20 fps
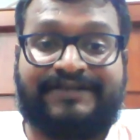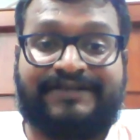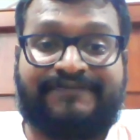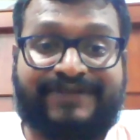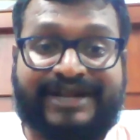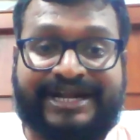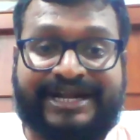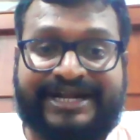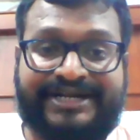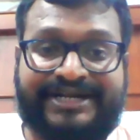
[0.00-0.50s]
the
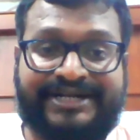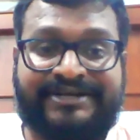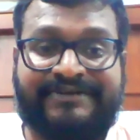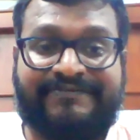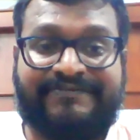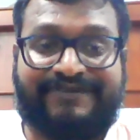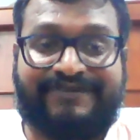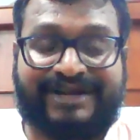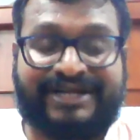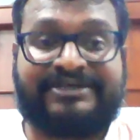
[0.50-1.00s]

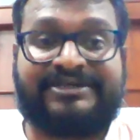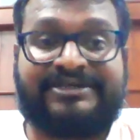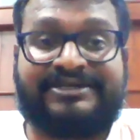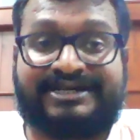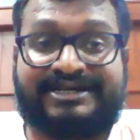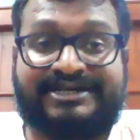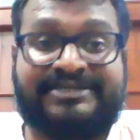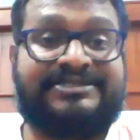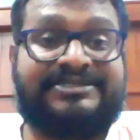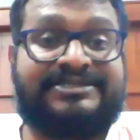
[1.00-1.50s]
flood
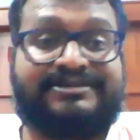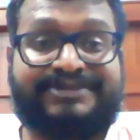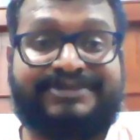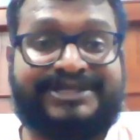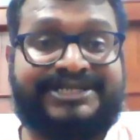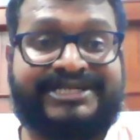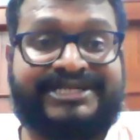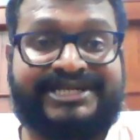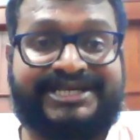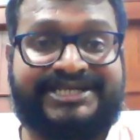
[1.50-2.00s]
risk
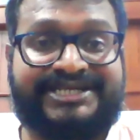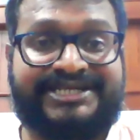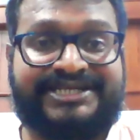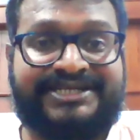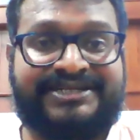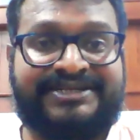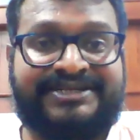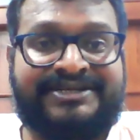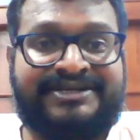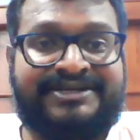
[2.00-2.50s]

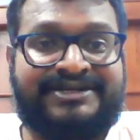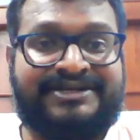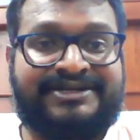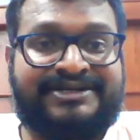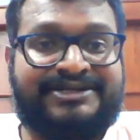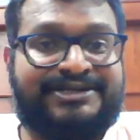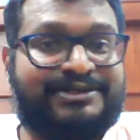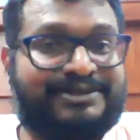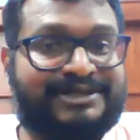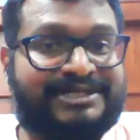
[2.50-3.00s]
mitigation.
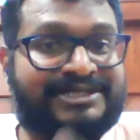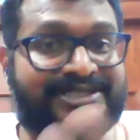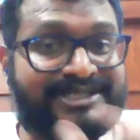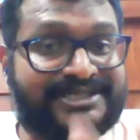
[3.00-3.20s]
So this